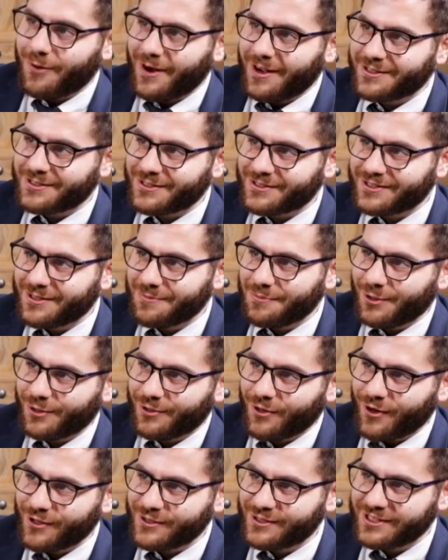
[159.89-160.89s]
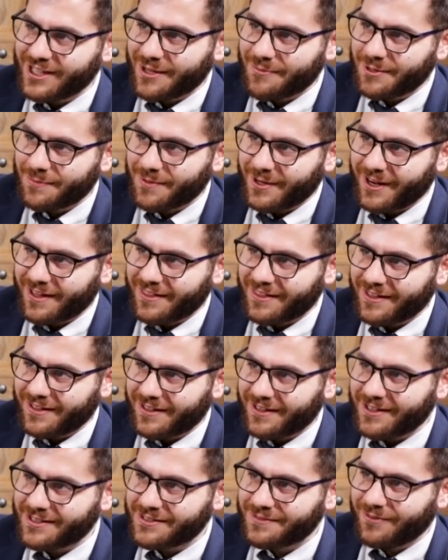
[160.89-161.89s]
quite a simple concept, but I
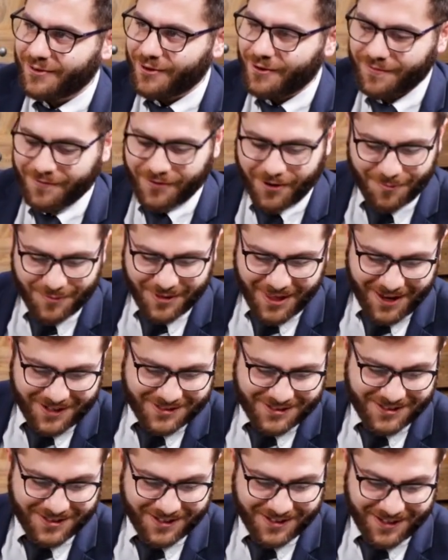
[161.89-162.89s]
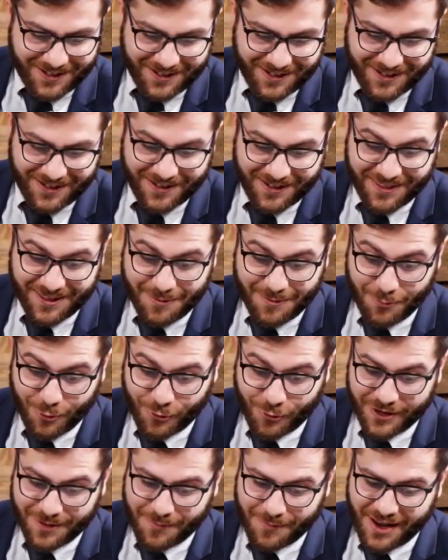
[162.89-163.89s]
think it is far from that. The
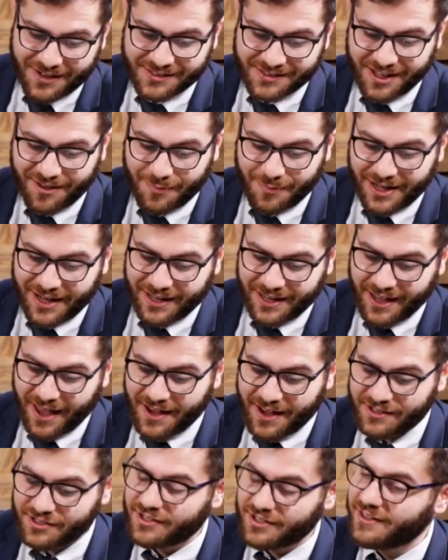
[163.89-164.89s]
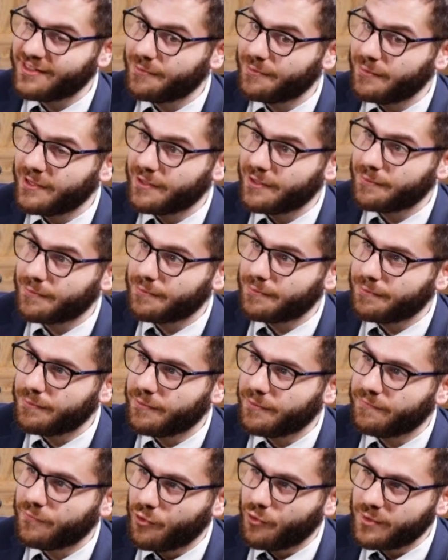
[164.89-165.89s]
employee must have been engaged in the
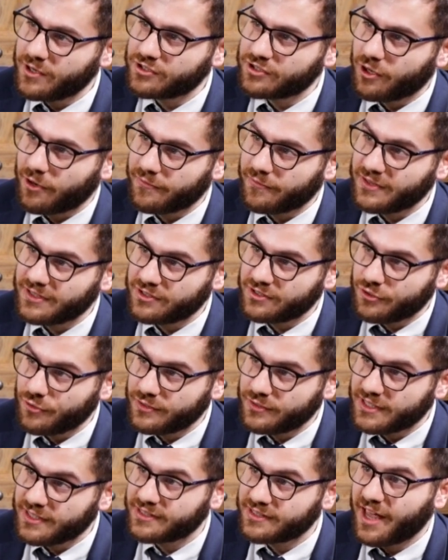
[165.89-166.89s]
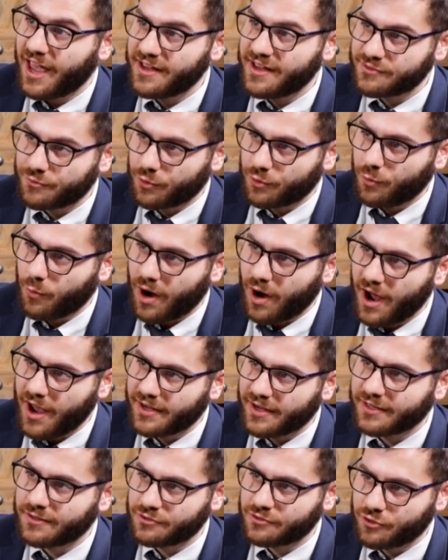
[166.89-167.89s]
performance of his duties as
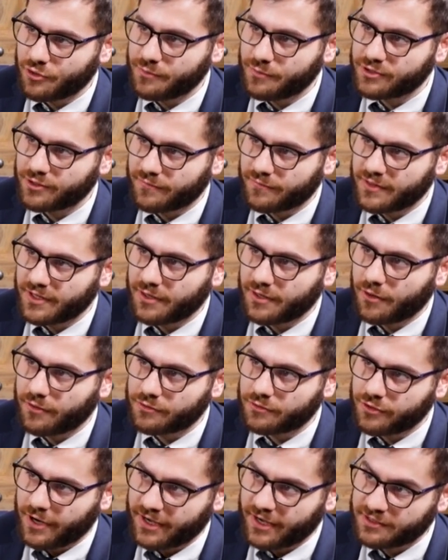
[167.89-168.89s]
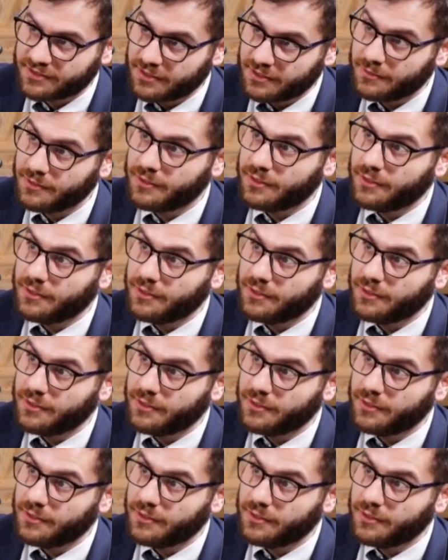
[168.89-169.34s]
required in terms of the contract